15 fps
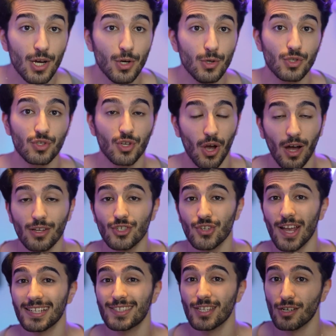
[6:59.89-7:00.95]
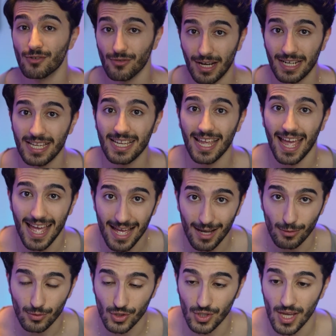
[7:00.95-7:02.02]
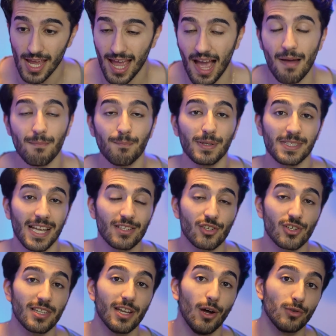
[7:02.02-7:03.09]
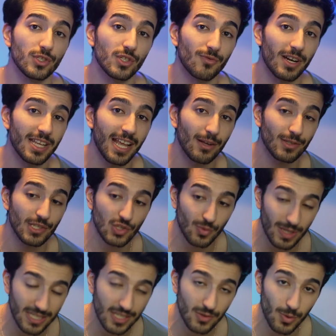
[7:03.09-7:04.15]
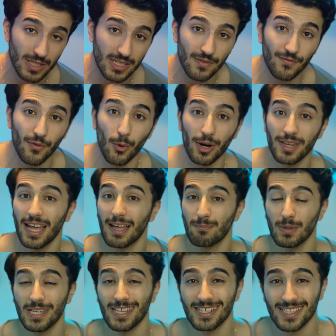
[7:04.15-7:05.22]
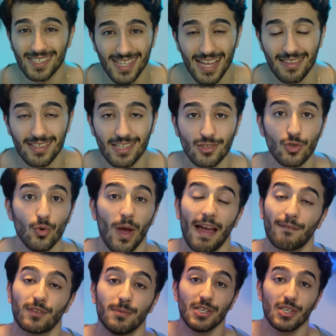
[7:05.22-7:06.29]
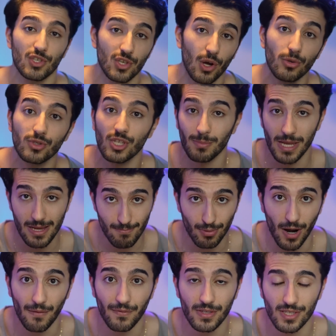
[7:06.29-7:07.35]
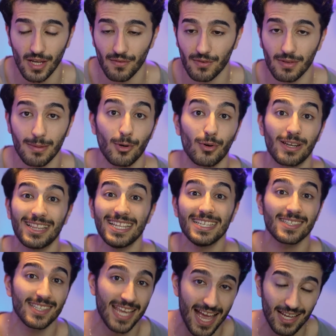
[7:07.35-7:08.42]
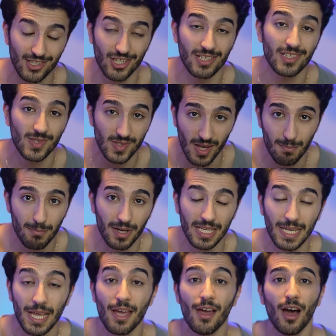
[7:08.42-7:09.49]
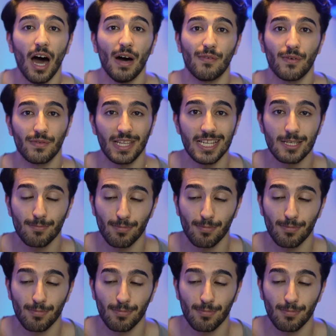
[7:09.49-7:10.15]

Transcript: whose contracts are running out and potentially also running out in 2024 and not being extended, who have sold to make profits off of them or at least cash in some money off of these